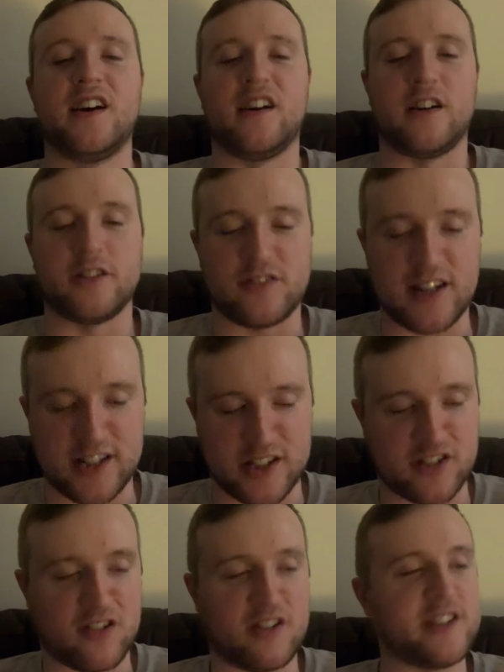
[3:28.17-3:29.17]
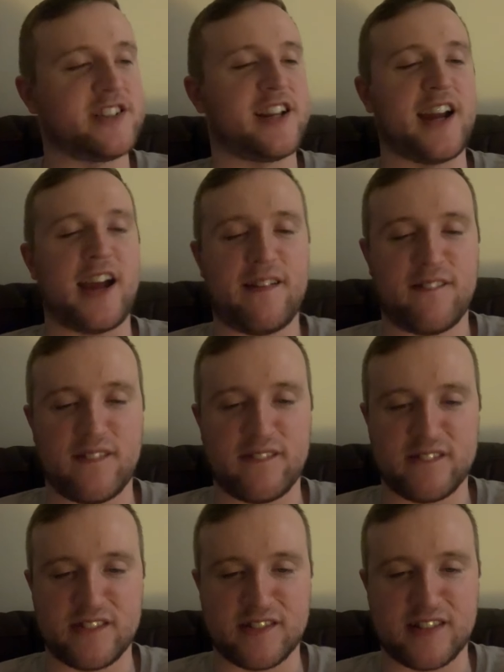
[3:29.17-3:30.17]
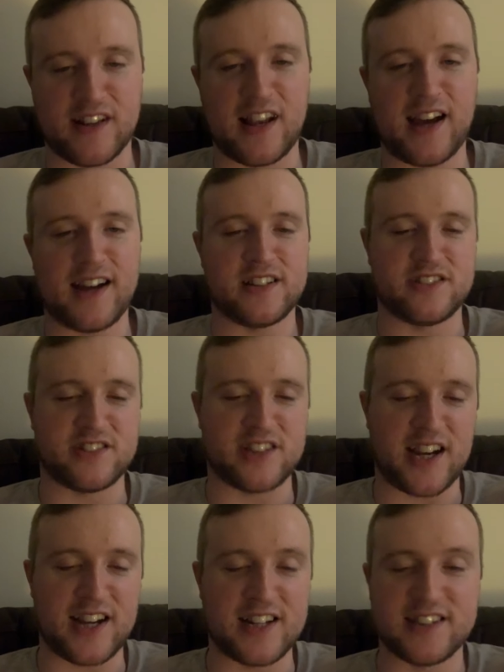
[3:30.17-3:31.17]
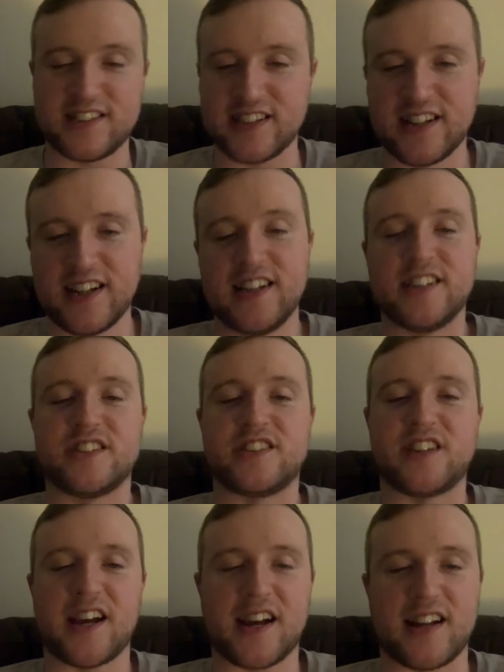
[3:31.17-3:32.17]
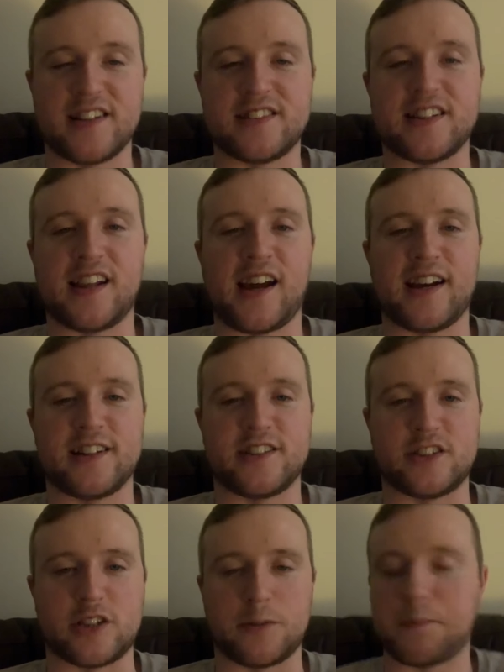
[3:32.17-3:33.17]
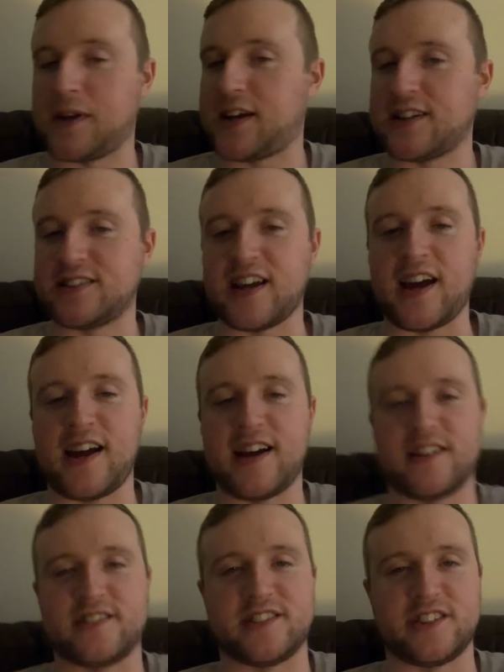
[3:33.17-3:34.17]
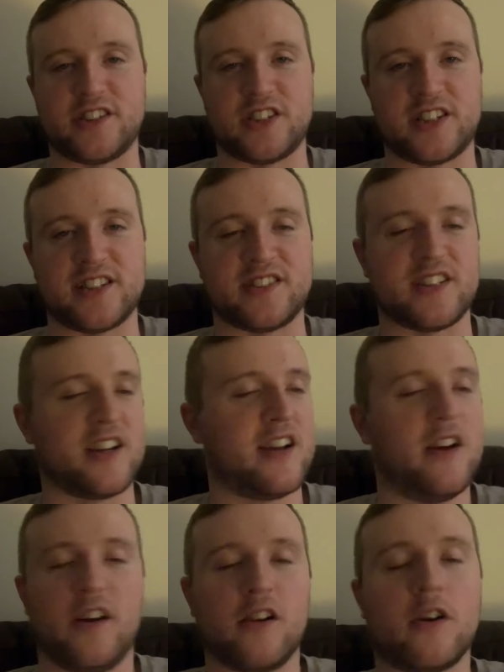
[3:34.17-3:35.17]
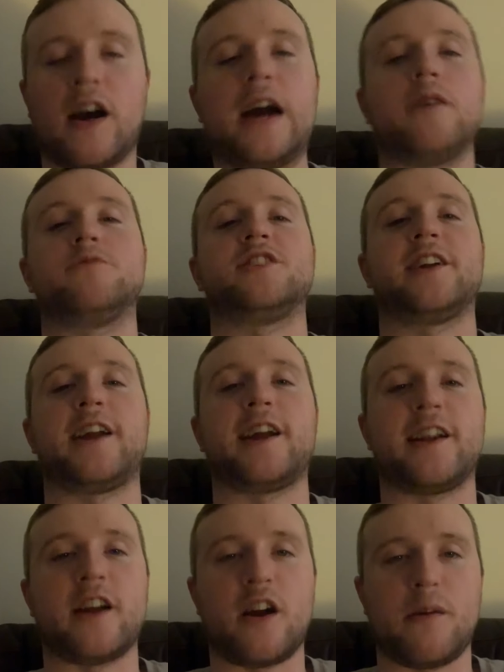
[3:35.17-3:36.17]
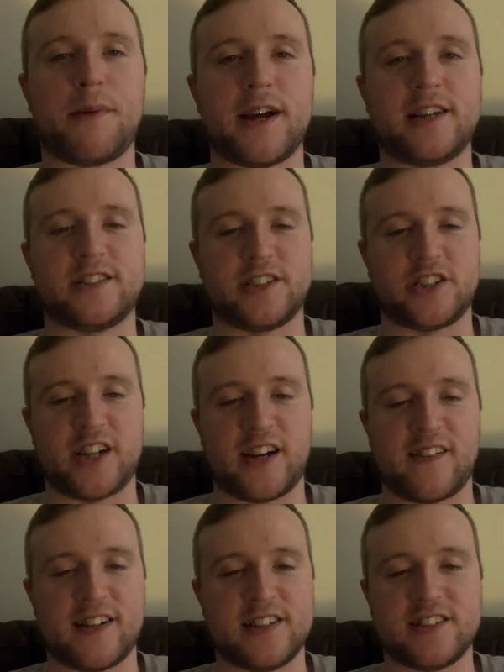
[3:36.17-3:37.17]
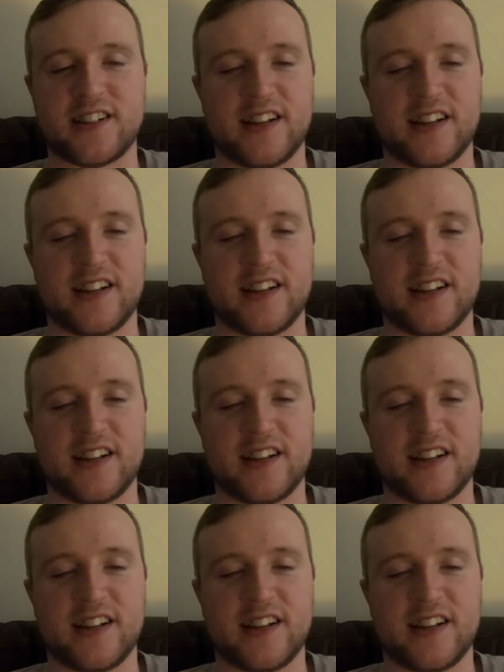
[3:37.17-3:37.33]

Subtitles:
I think fighting it out for last and second to last, because the Haas has just got absolutely no pace this year. And